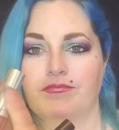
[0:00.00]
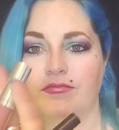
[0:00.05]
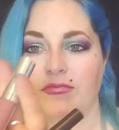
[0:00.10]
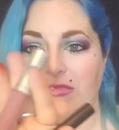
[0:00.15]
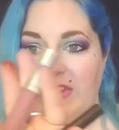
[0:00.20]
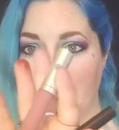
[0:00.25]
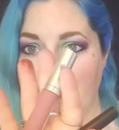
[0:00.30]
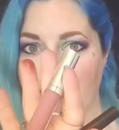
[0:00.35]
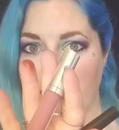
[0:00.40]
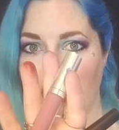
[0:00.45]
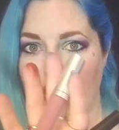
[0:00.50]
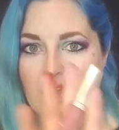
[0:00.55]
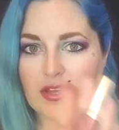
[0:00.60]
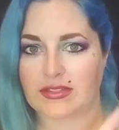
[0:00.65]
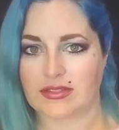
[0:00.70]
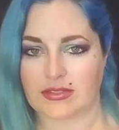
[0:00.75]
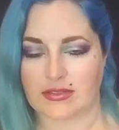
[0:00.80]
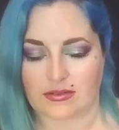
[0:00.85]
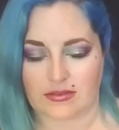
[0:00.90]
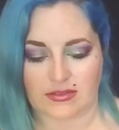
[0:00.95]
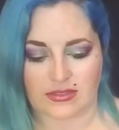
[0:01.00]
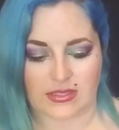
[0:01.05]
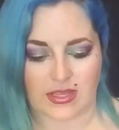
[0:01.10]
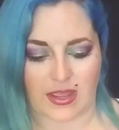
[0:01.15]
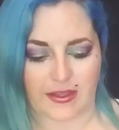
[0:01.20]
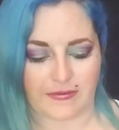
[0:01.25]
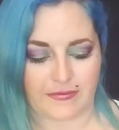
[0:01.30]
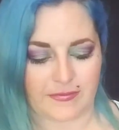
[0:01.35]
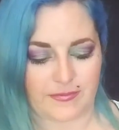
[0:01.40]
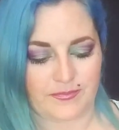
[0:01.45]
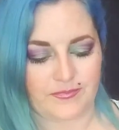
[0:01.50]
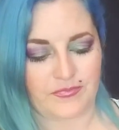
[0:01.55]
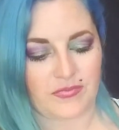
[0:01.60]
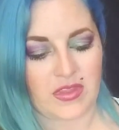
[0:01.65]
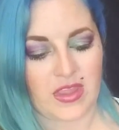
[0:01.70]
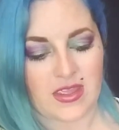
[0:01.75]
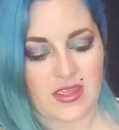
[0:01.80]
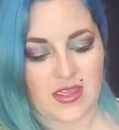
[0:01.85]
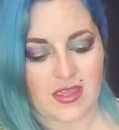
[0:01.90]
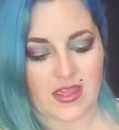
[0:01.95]
lip gloss stuff.
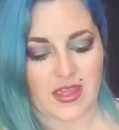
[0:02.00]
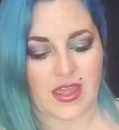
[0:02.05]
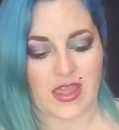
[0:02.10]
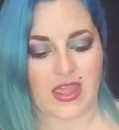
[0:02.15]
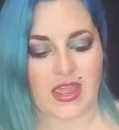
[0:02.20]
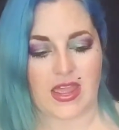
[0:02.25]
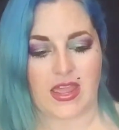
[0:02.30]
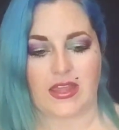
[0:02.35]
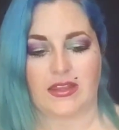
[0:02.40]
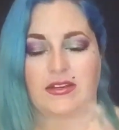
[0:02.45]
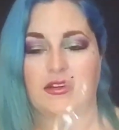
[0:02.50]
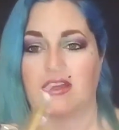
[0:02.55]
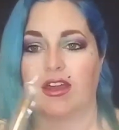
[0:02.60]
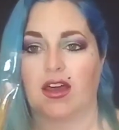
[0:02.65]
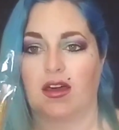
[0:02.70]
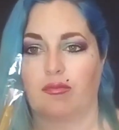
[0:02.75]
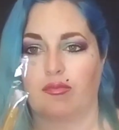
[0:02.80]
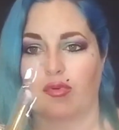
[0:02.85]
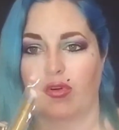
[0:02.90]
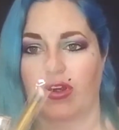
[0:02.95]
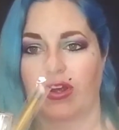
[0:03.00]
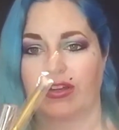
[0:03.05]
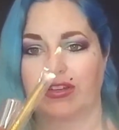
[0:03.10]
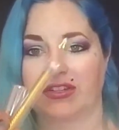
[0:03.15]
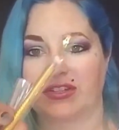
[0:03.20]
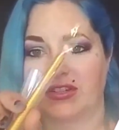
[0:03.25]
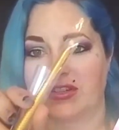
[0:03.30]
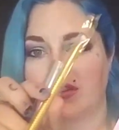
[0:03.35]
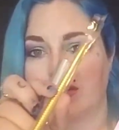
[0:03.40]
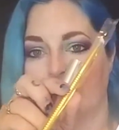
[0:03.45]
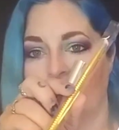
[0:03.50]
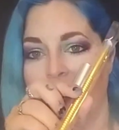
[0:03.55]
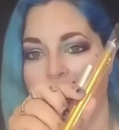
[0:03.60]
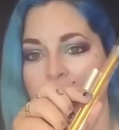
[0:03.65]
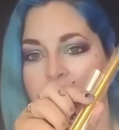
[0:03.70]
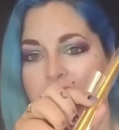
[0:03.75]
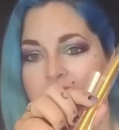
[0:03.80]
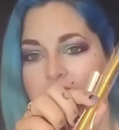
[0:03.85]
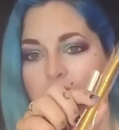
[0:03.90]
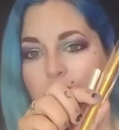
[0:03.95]
And a brush.
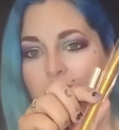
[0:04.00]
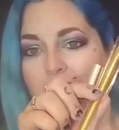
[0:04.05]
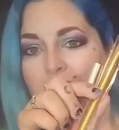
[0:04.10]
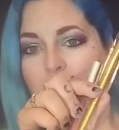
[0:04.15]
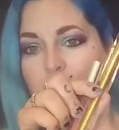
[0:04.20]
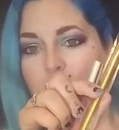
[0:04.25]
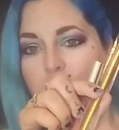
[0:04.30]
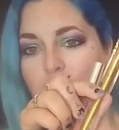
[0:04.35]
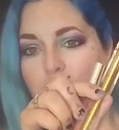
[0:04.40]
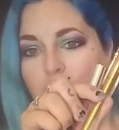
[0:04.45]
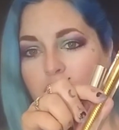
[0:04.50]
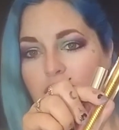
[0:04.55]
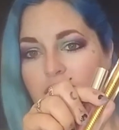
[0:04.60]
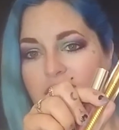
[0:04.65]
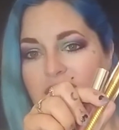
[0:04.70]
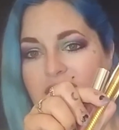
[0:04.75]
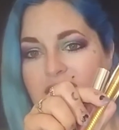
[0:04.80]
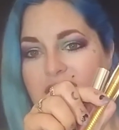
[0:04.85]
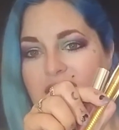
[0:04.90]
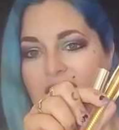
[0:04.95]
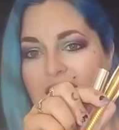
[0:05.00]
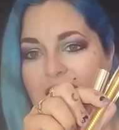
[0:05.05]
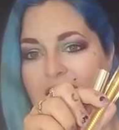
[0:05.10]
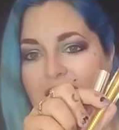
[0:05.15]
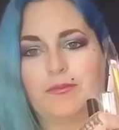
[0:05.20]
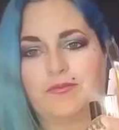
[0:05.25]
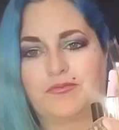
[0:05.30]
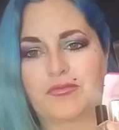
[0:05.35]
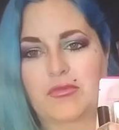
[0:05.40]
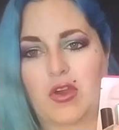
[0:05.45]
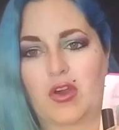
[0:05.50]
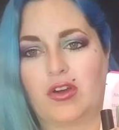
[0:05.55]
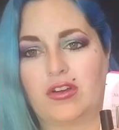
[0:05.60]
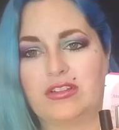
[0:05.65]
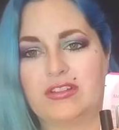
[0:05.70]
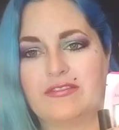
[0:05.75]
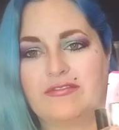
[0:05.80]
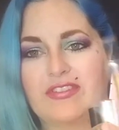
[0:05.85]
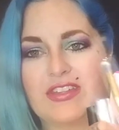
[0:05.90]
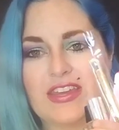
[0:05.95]
So how cool is that? All
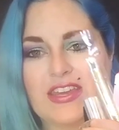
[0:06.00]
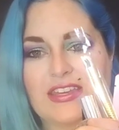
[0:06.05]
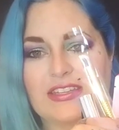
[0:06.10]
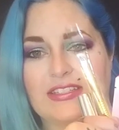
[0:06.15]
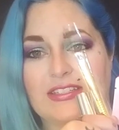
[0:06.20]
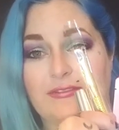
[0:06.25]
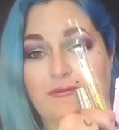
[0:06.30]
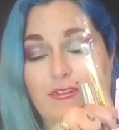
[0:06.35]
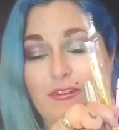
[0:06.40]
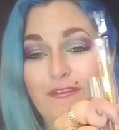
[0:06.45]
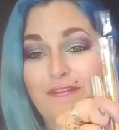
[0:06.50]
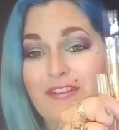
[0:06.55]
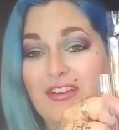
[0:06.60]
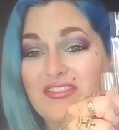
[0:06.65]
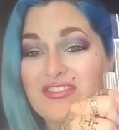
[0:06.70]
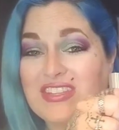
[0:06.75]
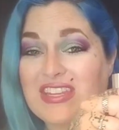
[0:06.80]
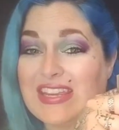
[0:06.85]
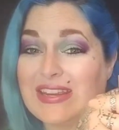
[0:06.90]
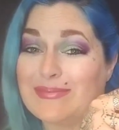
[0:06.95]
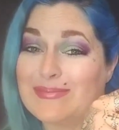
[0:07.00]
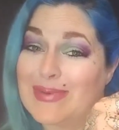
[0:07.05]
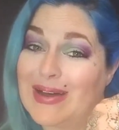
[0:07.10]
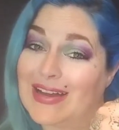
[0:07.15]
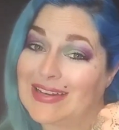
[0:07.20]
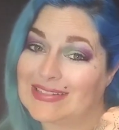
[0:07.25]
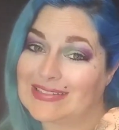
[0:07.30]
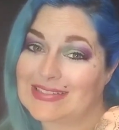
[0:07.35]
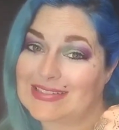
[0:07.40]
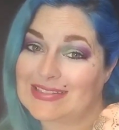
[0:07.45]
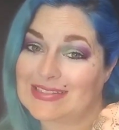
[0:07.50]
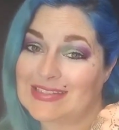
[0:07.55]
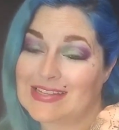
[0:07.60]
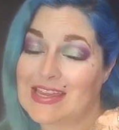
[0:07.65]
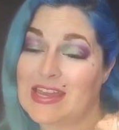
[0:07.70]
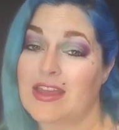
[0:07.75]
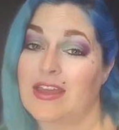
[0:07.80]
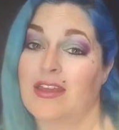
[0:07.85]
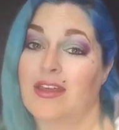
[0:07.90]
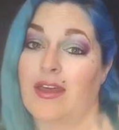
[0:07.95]
of this for 15 bucks.
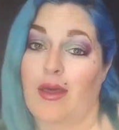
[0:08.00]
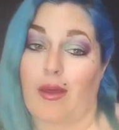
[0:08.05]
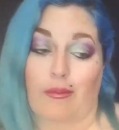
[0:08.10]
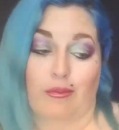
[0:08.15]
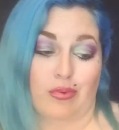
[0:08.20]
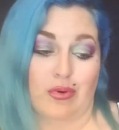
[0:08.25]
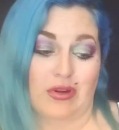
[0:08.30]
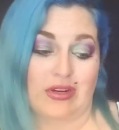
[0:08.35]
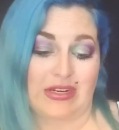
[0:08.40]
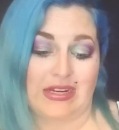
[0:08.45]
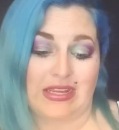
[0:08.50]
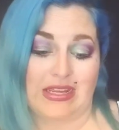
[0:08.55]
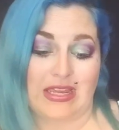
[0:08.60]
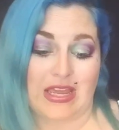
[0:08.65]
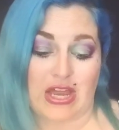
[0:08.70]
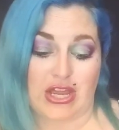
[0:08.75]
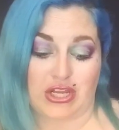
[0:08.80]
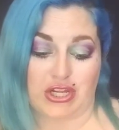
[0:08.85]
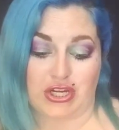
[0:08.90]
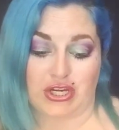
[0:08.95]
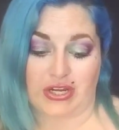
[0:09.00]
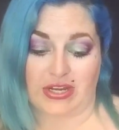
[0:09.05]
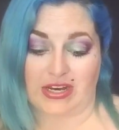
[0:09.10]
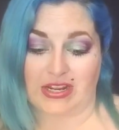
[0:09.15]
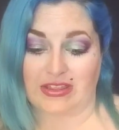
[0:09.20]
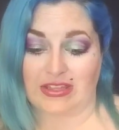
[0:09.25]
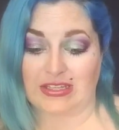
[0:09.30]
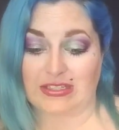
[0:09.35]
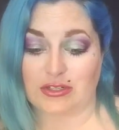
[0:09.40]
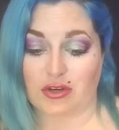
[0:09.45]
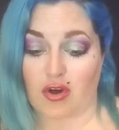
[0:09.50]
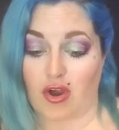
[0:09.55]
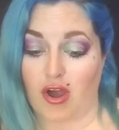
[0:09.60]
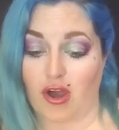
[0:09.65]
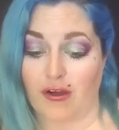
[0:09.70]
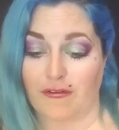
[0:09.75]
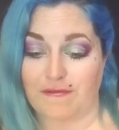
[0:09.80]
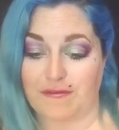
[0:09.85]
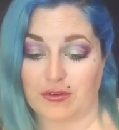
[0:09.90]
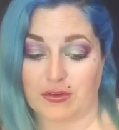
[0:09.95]
Pretty good. And these are
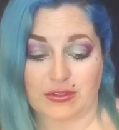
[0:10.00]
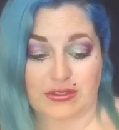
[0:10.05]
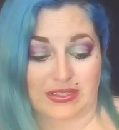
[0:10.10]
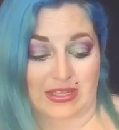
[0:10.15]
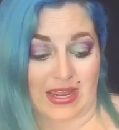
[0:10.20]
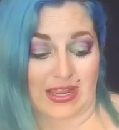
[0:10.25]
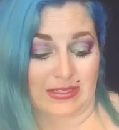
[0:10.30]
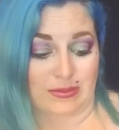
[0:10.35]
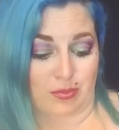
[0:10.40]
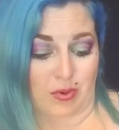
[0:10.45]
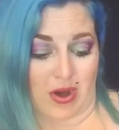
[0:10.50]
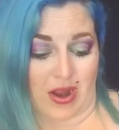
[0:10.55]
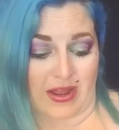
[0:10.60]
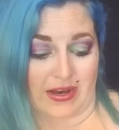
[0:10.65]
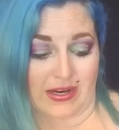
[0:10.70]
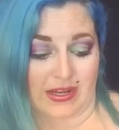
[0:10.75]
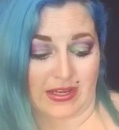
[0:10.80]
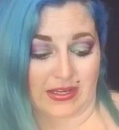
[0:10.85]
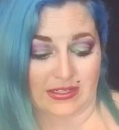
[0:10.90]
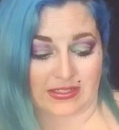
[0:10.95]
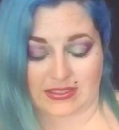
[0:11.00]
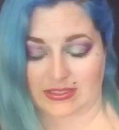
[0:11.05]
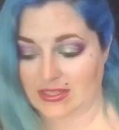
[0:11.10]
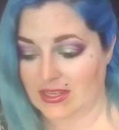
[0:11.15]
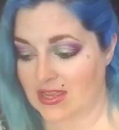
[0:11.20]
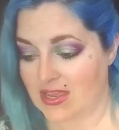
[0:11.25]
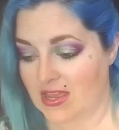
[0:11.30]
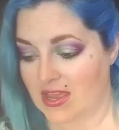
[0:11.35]
all full-size products,